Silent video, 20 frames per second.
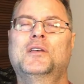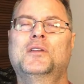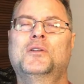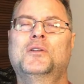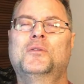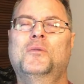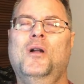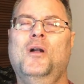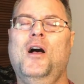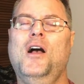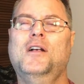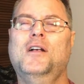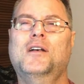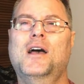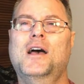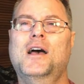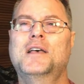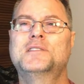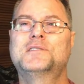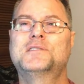
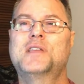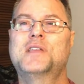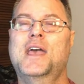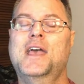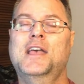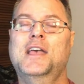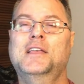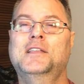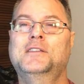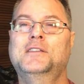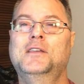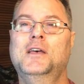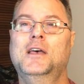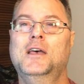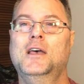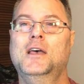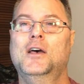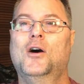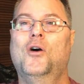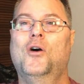all other
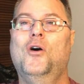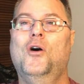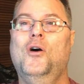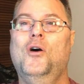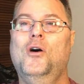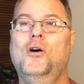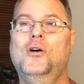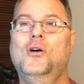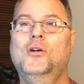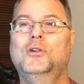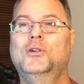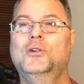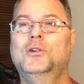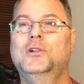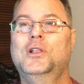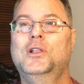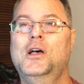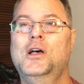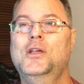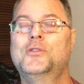ground
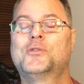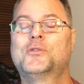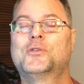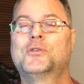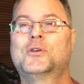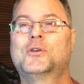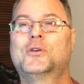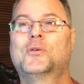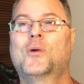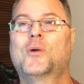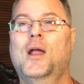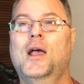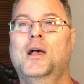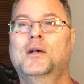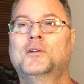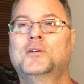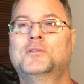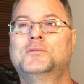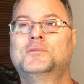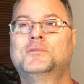is sinking
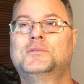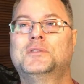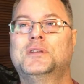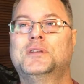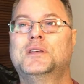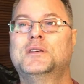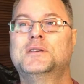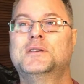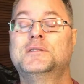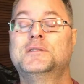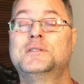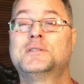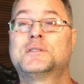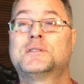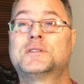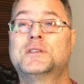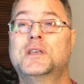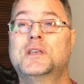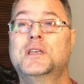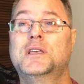sand.
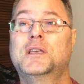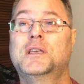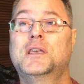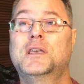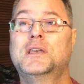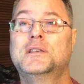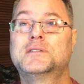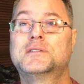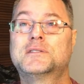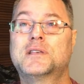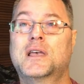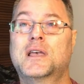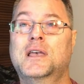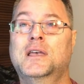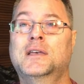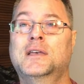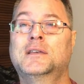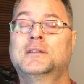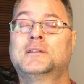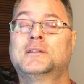All
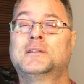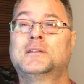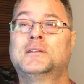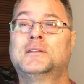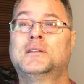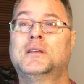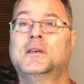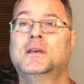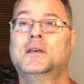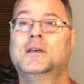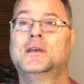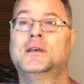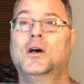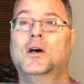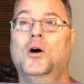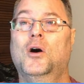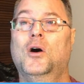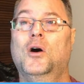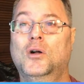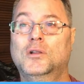other ground
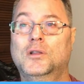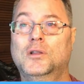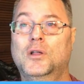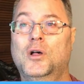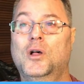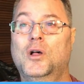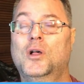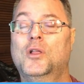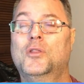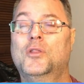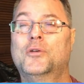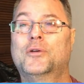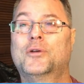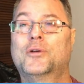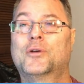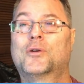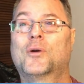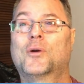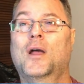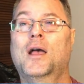is
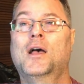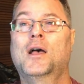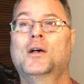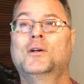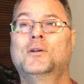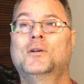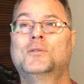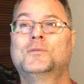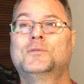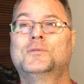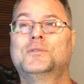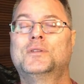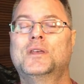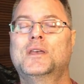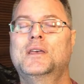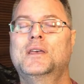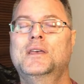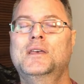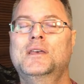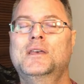sinking
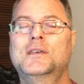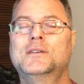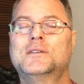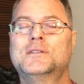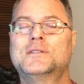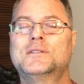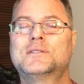sand.